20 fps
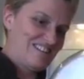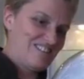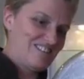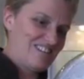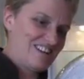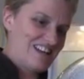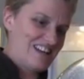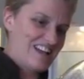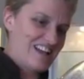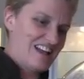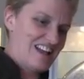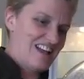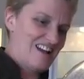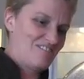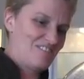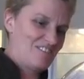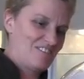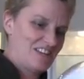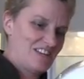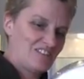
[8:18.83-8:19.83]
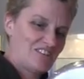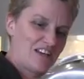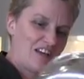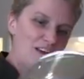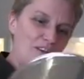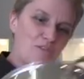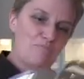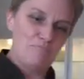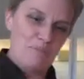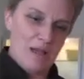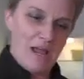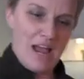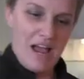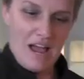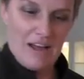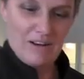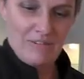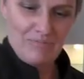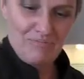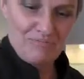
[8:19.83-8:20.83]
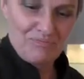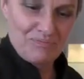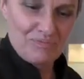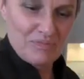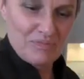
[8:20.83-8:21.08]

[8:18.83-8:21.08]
Okay, everything's out of the pan.